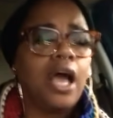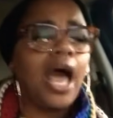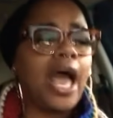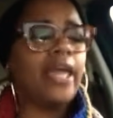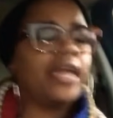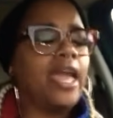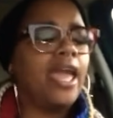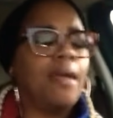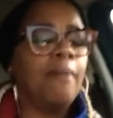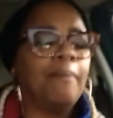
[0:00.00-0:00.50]
I
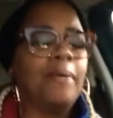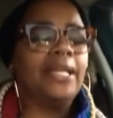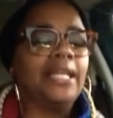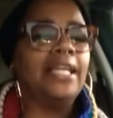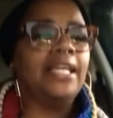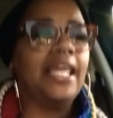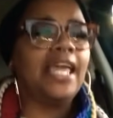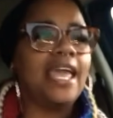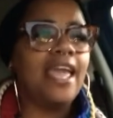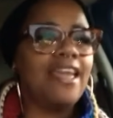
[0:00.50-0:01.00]
can't
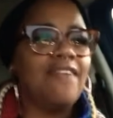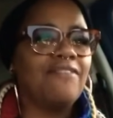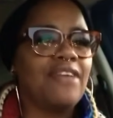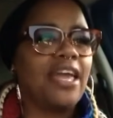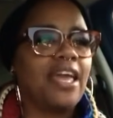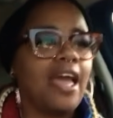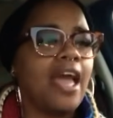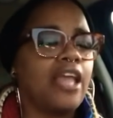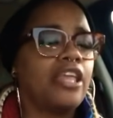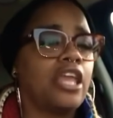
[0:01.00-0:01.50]
believe
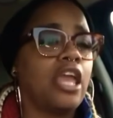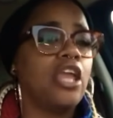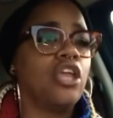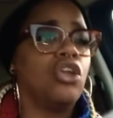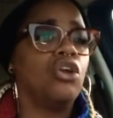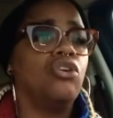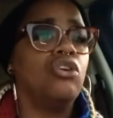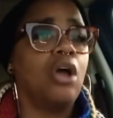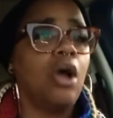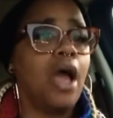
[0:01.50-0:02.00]
it.
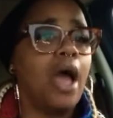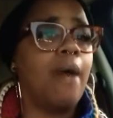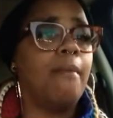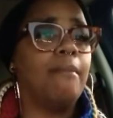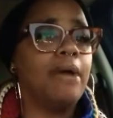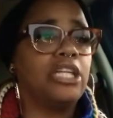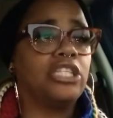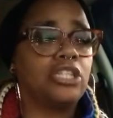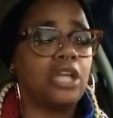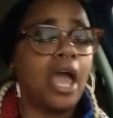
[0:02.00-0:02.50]
You know how
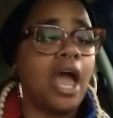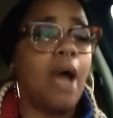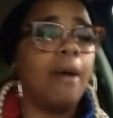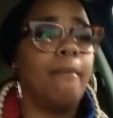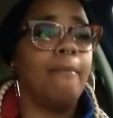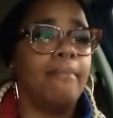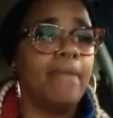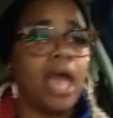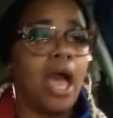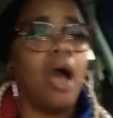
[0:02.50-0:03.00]
much,
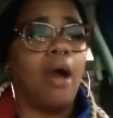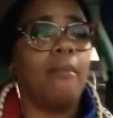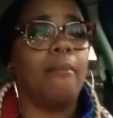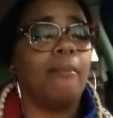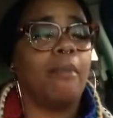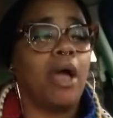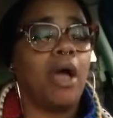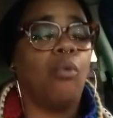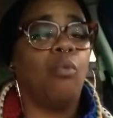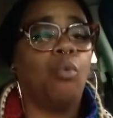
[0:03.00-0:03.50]
how, how,
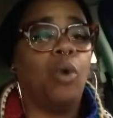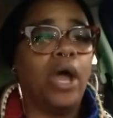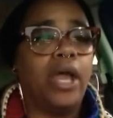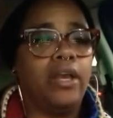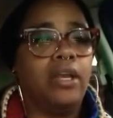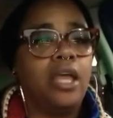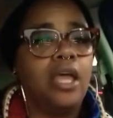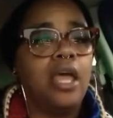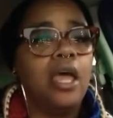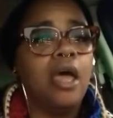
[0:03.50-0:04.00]

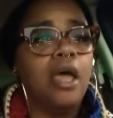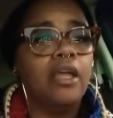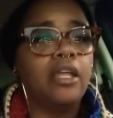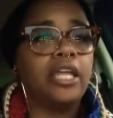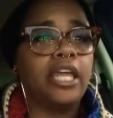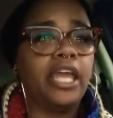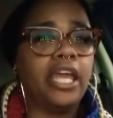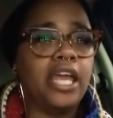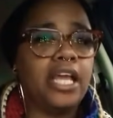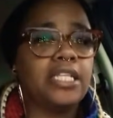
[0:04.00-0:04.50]
what
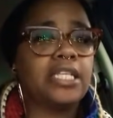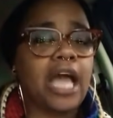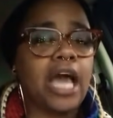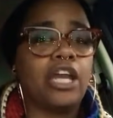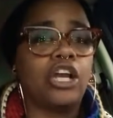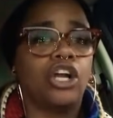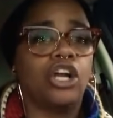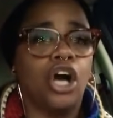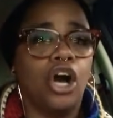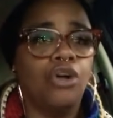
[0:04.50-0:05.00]
kids
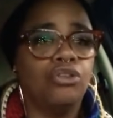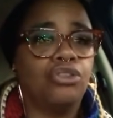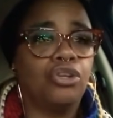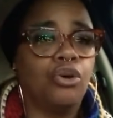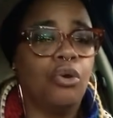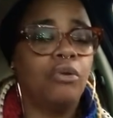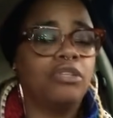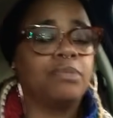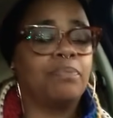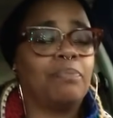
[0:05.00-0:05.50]
got to go
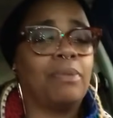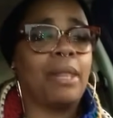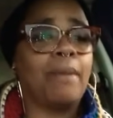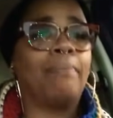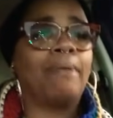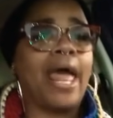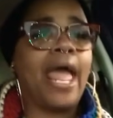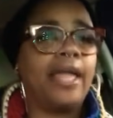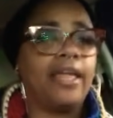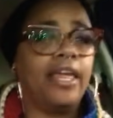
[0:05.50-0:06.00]
through,
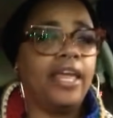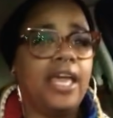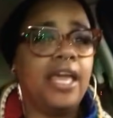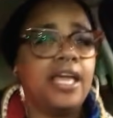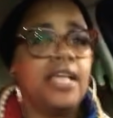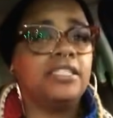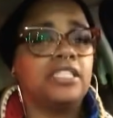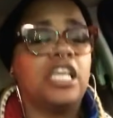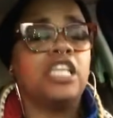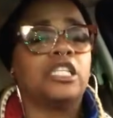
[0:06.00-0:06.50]
black
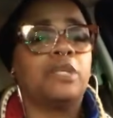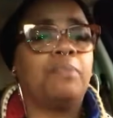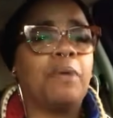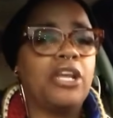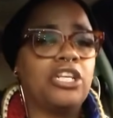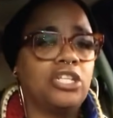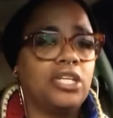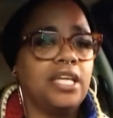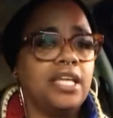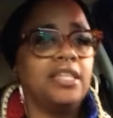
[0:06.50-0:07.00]
kids,
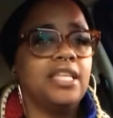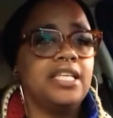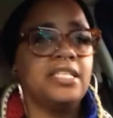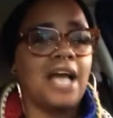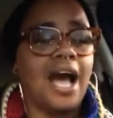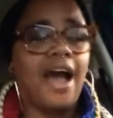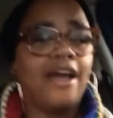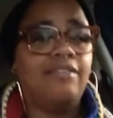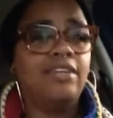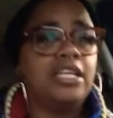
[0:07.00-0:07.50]
especially in these
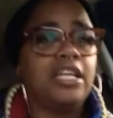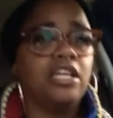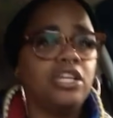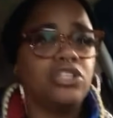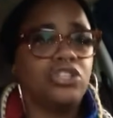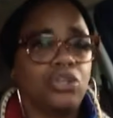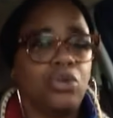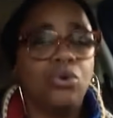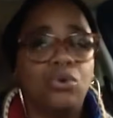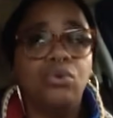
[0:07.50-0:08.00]
Ivy
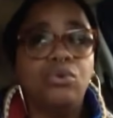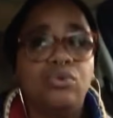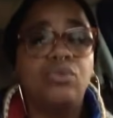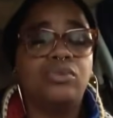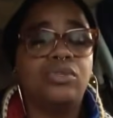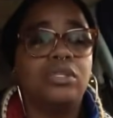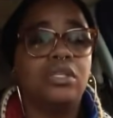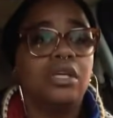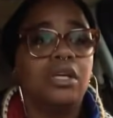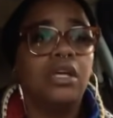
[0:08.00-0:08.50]
League
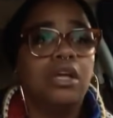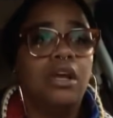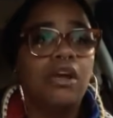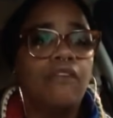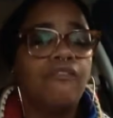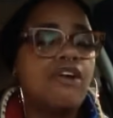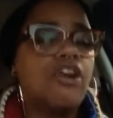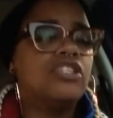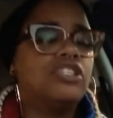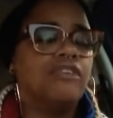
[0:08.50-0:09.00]
schools?
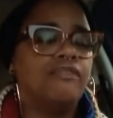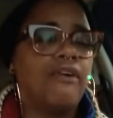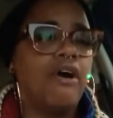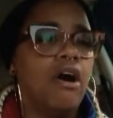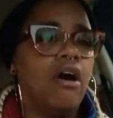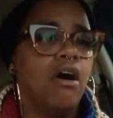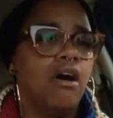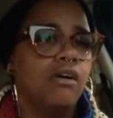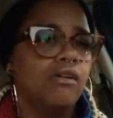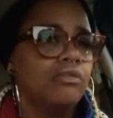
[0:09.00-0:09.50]
First of
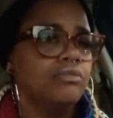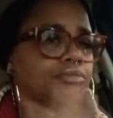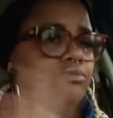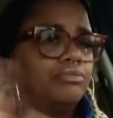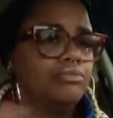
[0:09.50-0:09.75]
all,